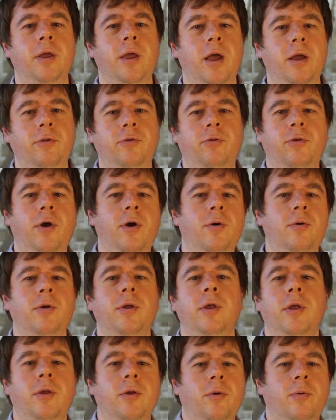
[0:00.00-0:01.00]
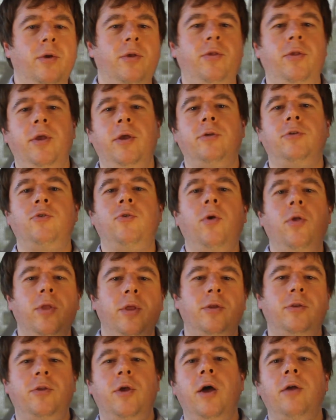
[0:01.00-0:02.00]
And so we see a
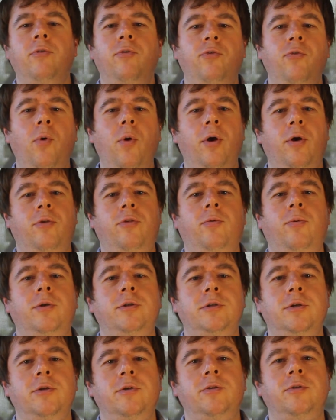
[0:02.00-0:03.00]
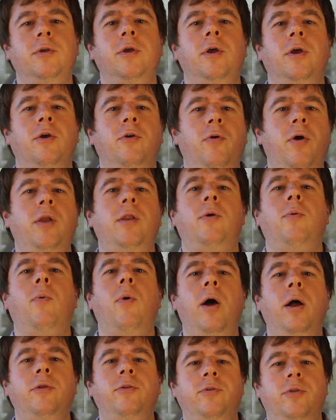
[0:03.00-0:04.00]
trillion-ton force, which is credit
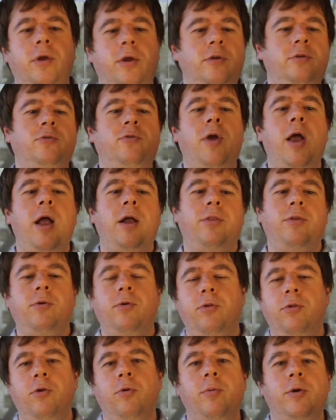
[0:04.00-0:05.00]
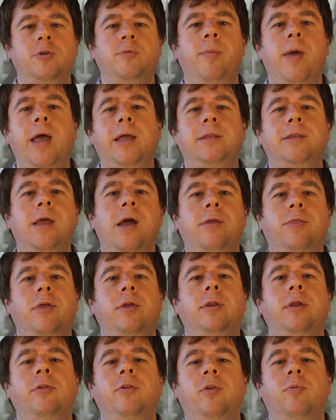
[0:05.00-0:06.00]
wants to contract. There is so much bad debt
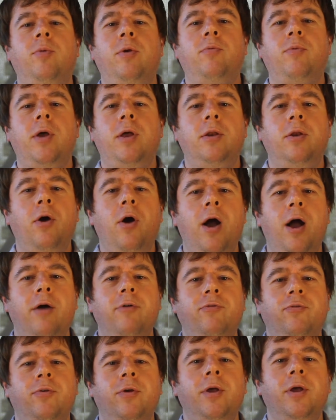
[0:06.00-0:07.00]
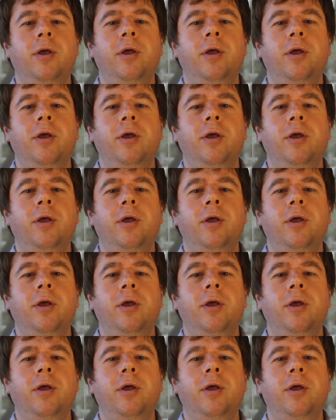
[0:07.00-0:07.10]
that needs to be written off.